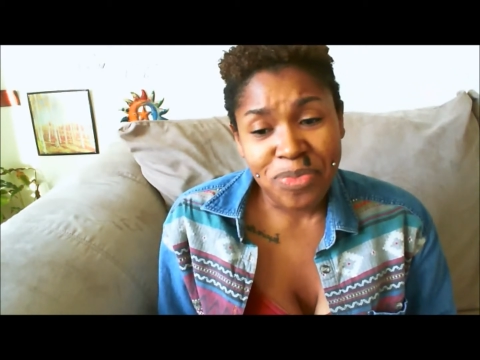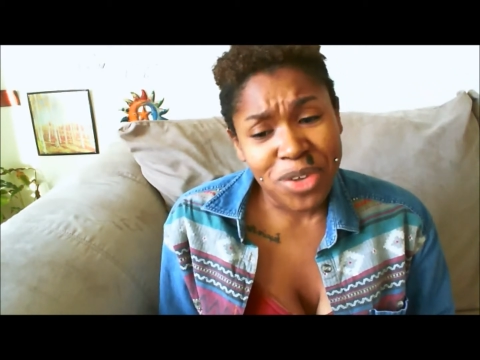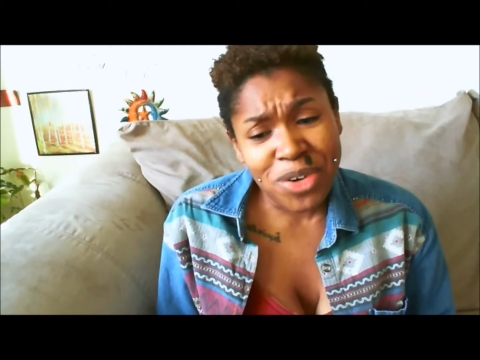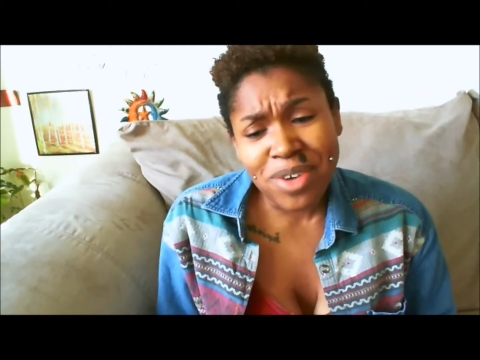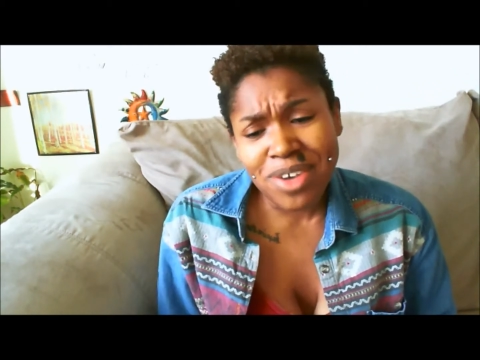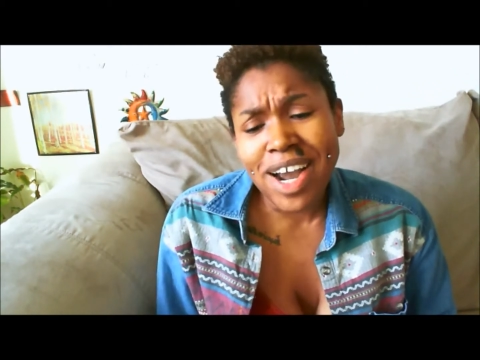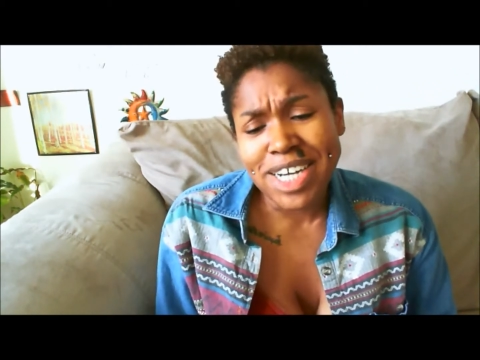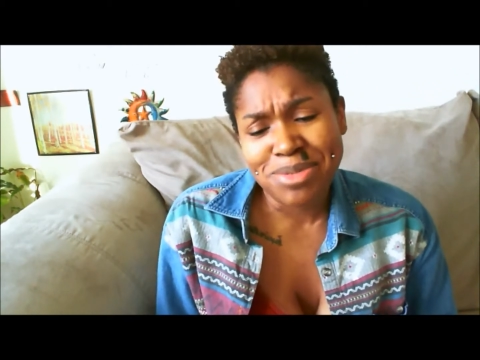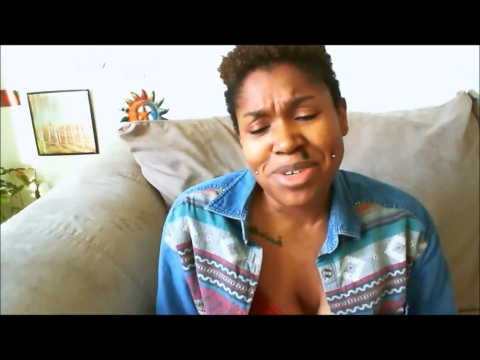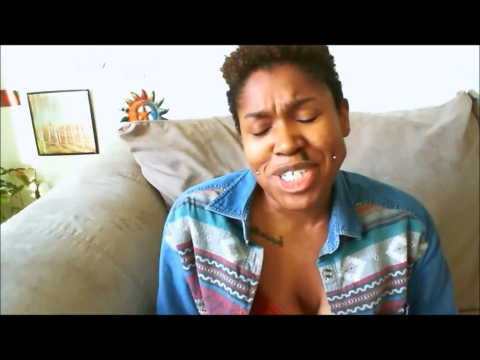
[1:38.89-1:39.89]
you you
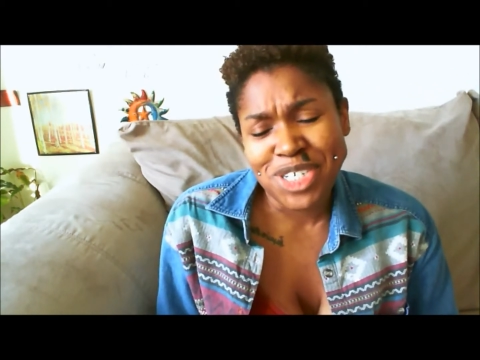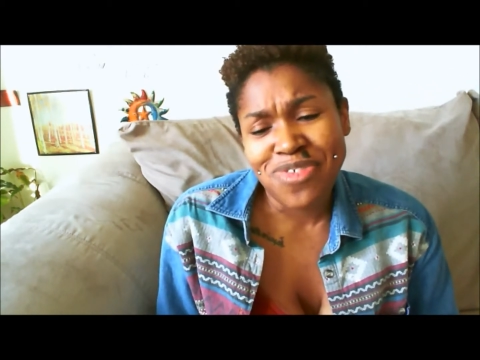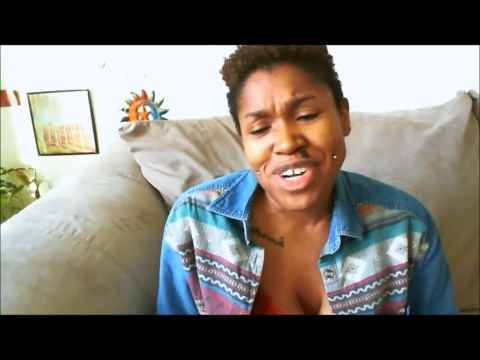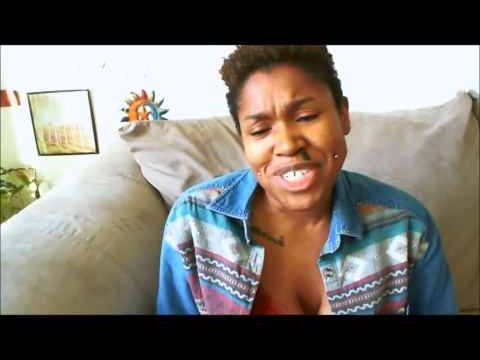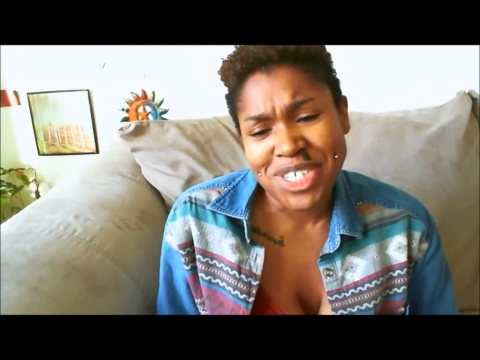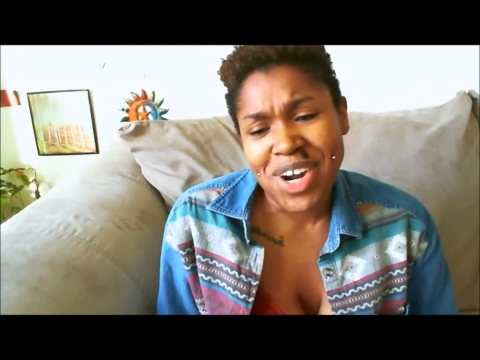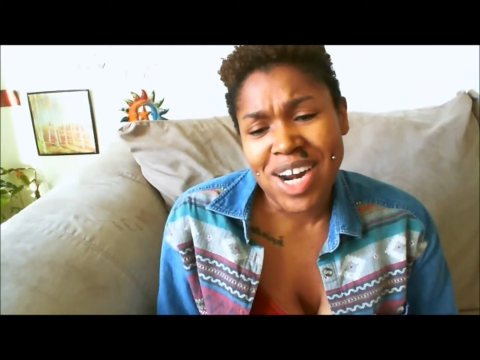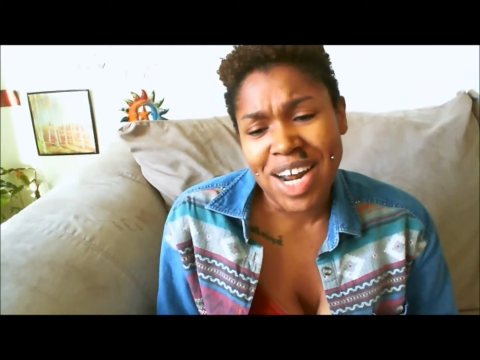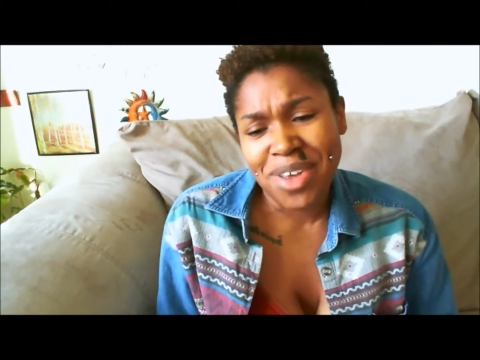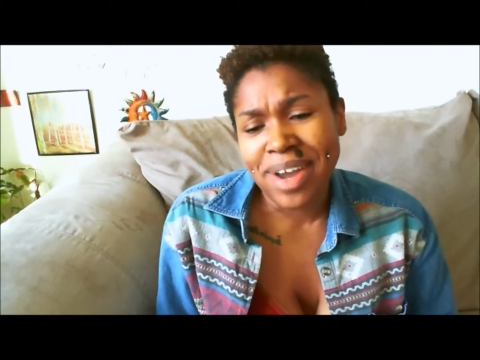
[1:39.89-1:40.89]
guys will get your fresh
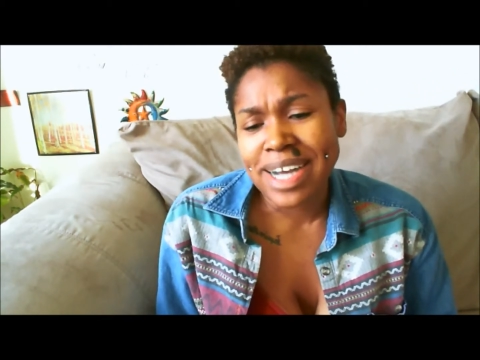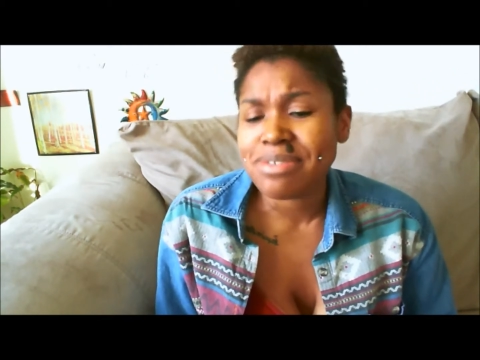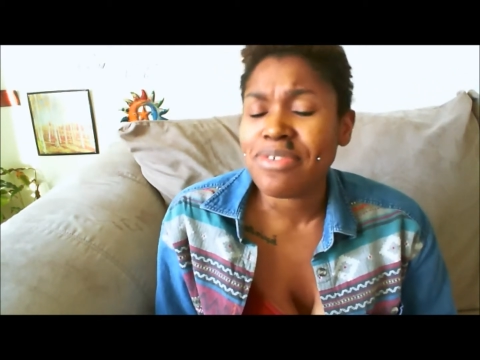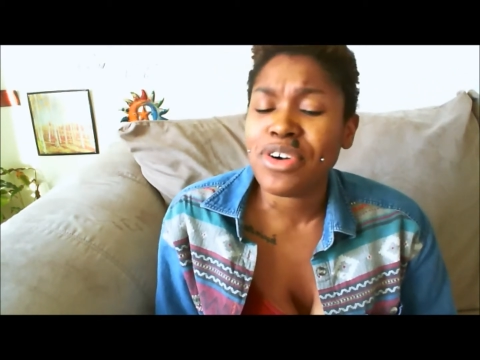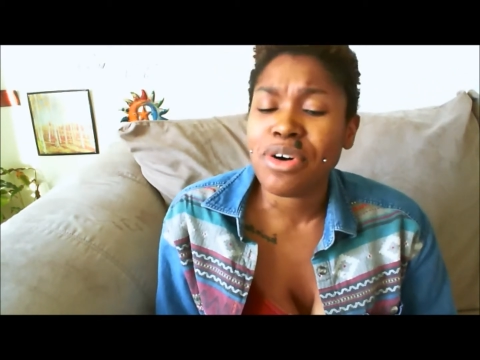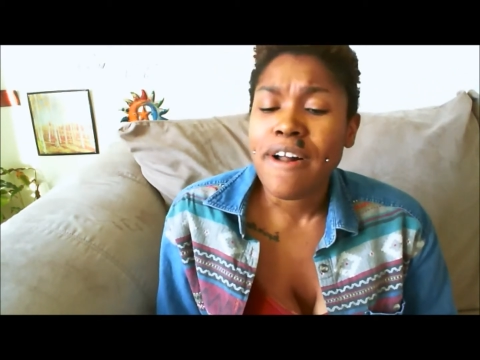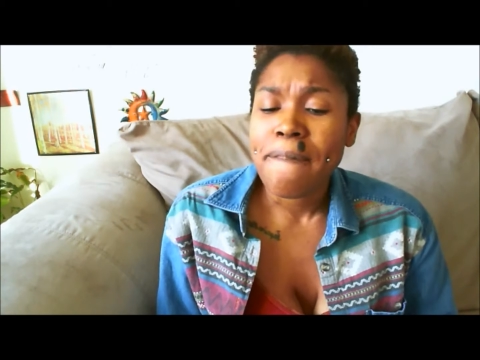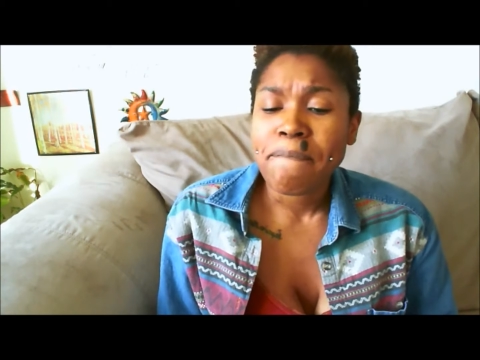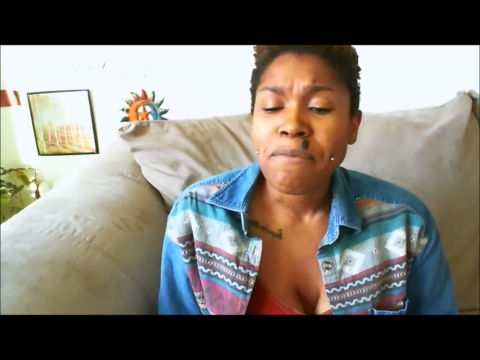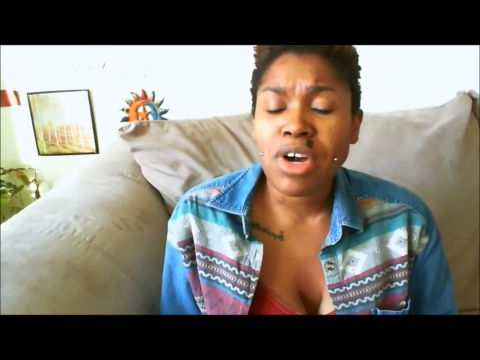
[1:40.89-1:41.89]
start and you guys will feel
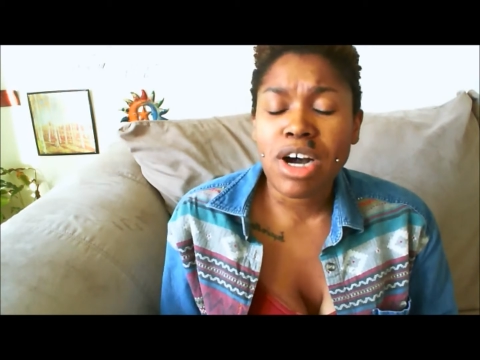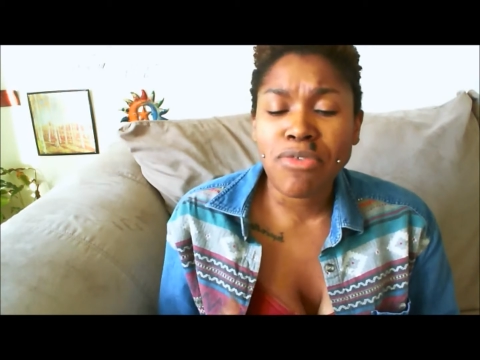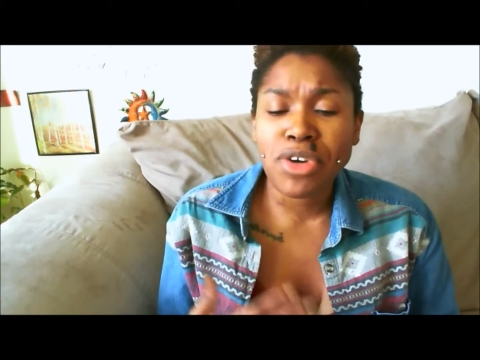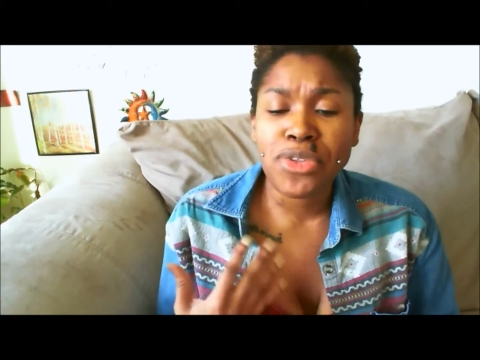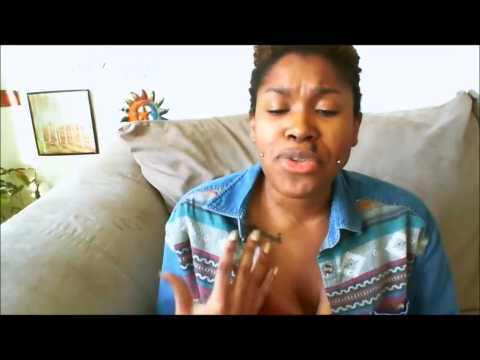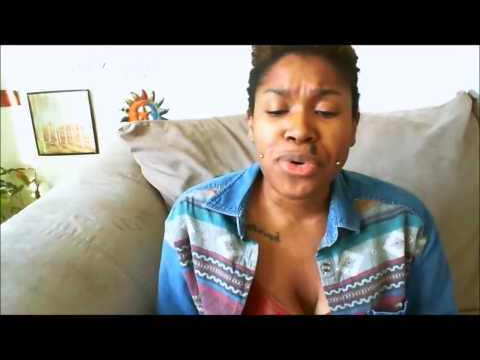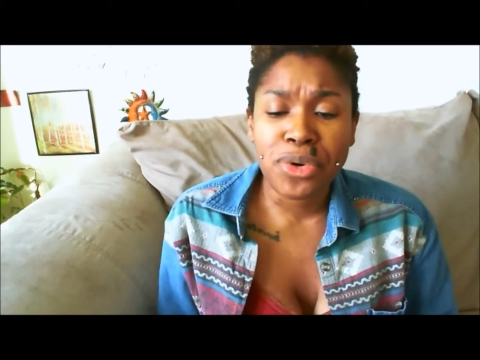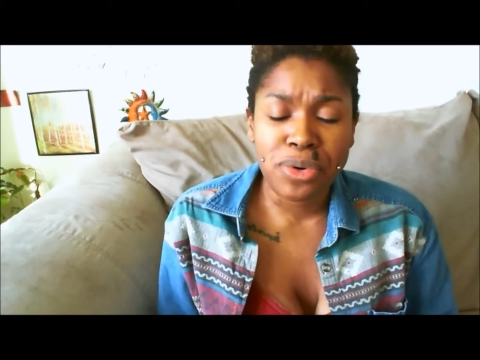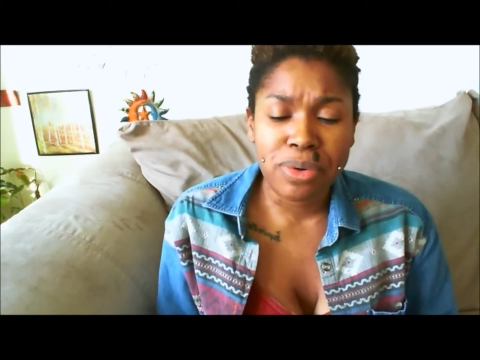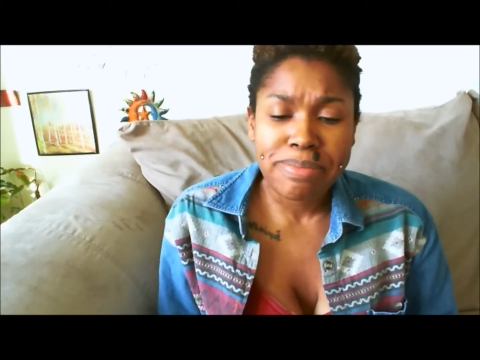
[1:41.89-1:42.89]
um
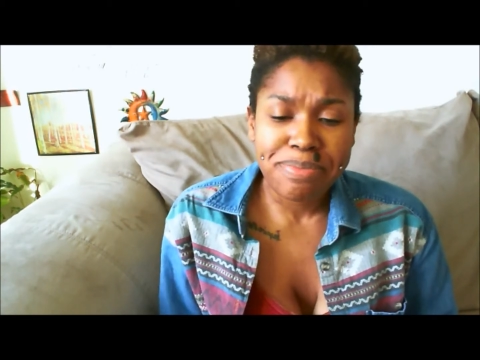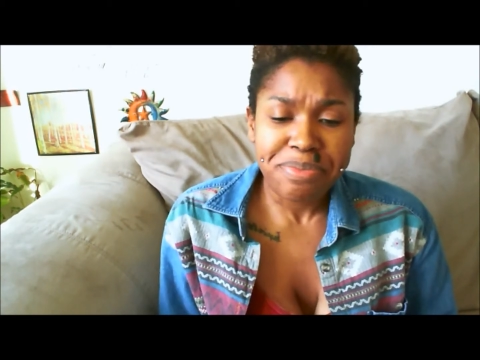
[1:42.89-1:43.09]
renewed